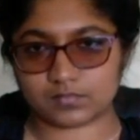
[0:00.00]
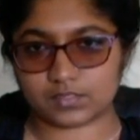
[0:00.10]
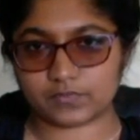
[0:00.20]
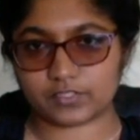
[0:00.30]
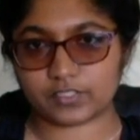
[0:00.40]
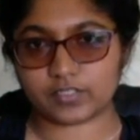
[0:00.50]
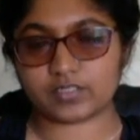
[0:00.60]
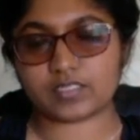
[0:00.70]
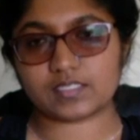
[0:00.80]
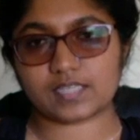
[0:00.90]
Return
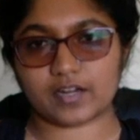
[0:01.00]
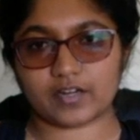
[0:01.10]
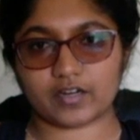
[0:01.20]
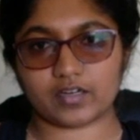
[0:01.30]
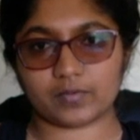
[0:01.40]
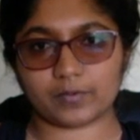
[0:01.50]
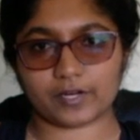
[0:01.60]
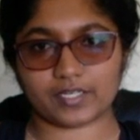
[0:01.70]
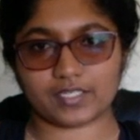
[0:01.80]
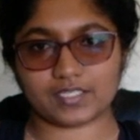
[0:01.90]
to center, and we're
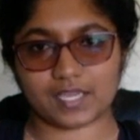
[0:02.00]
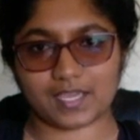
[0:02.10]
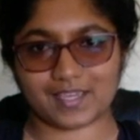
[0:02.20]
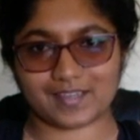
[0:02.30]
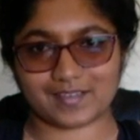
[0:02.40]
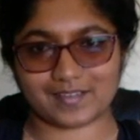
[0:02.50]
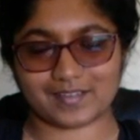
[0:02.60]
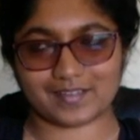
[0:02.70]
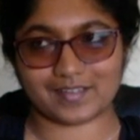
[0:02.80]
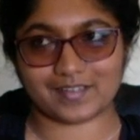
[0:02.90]
going to take
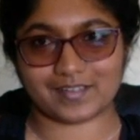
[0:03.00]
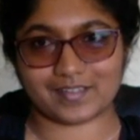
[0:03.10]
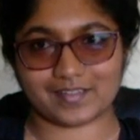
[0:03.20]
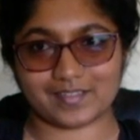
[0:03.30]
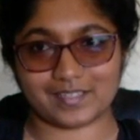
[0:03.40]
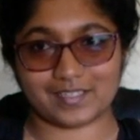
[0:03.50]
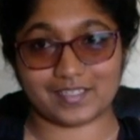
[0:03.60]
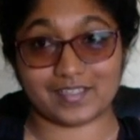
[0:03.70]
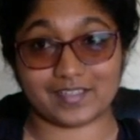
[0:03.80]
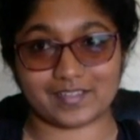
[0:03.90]

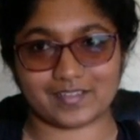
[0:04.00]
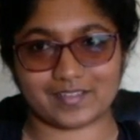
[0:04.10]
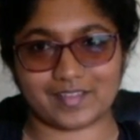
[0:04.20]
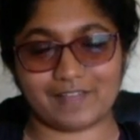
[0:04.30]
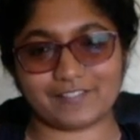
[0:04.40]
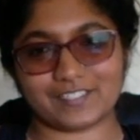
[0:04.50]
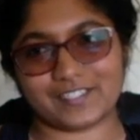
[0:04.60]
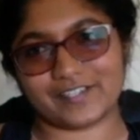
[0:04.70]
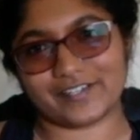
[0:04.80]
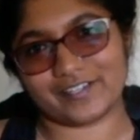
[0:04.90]
the left
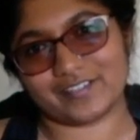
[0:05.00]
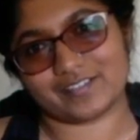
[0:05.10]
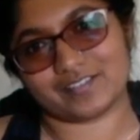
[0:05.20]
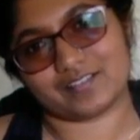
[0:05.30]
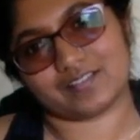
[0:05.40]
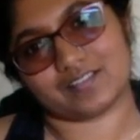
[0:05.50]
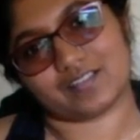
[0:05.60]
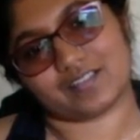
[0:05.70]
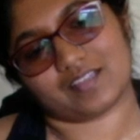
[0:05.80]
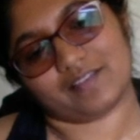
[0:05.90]
ear to the
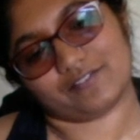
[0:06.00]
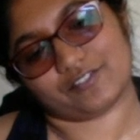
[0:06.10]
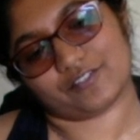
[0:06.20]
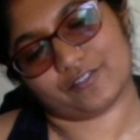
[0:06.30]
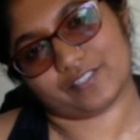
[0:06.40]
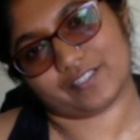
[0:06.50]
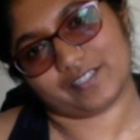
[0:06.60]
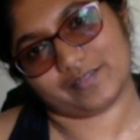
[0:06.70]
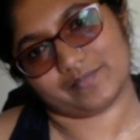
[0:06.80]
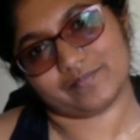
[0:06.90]
left shoulder.
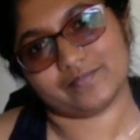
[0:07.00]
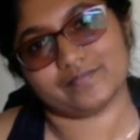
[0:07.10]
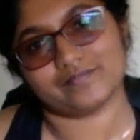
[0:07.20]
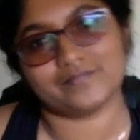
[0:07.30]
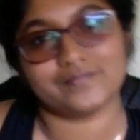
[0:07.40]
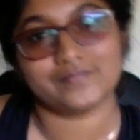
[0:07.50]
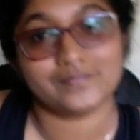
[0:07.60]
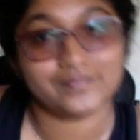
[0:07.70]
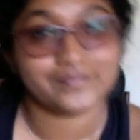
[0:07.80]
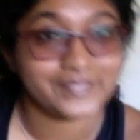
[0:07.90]

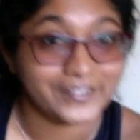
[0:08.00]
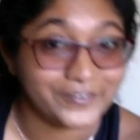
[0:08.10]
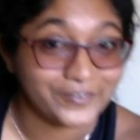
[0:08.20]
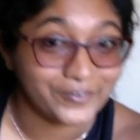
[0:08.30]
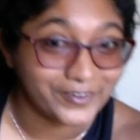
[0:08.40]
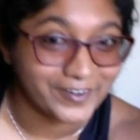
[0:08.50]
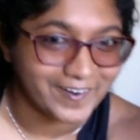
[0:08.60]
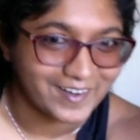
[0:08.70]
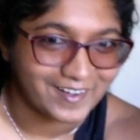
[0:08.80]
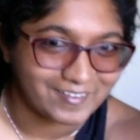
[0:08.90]
Ignore
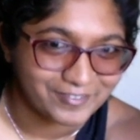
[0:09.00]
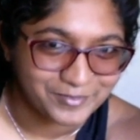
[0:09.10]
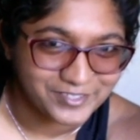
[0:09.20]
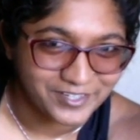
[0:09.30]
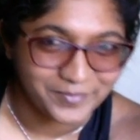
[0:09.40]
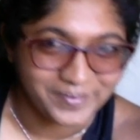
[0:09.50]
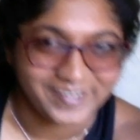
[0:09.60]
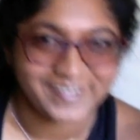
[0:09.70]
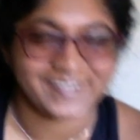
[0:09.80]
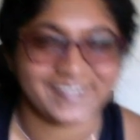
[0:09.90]
our call from
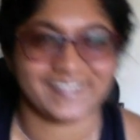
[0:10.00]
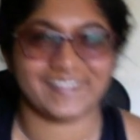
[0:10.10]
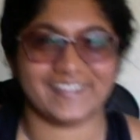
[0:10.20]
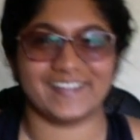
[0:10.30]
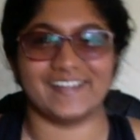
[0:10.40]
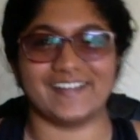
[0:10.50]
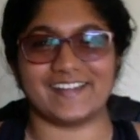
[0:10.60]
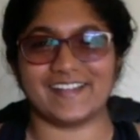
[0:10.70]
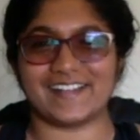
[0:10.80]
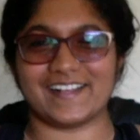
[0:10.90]
Shobana.
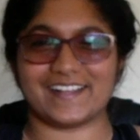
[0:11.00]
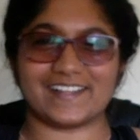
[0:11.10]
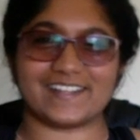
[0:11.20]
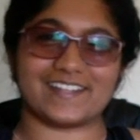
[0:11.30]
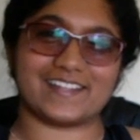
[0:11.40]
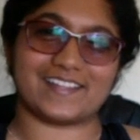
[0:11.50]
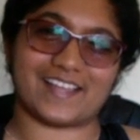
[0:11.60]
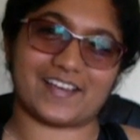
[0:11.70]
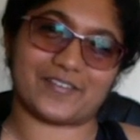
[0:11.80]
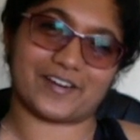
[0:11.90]
And
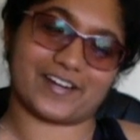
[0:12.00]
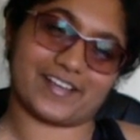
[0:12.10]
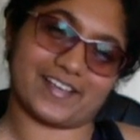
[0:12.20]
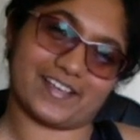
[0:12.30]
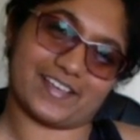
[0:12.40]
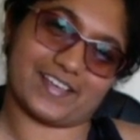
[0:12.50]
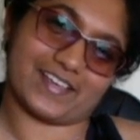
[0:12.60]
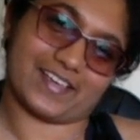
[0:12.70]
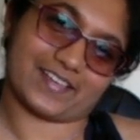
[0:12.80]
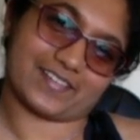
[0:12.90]
then we're going to
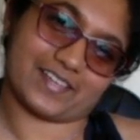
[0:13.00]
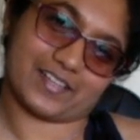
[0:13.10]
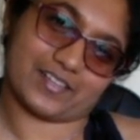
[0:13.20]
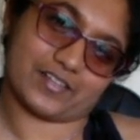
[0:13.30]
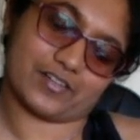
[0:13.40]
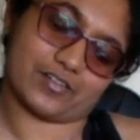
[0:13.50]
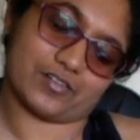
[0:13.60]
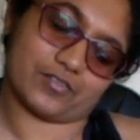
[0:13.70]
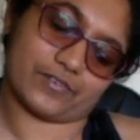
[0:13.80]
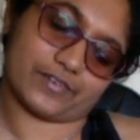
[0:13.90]
exhale it
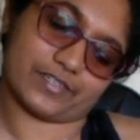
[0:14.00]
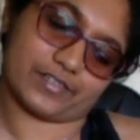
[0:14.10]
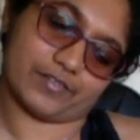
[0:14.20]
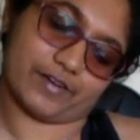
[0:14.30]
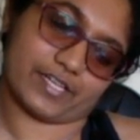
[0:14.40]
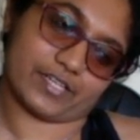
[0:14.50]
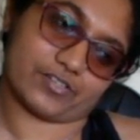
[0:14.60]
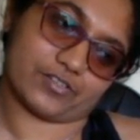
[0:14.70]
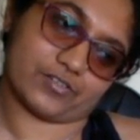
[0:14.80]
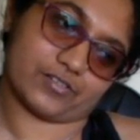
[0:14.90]
over to the right
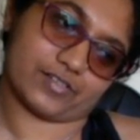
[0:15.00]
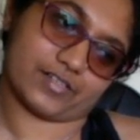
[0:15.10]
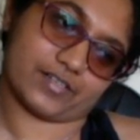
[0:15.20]
shoulder.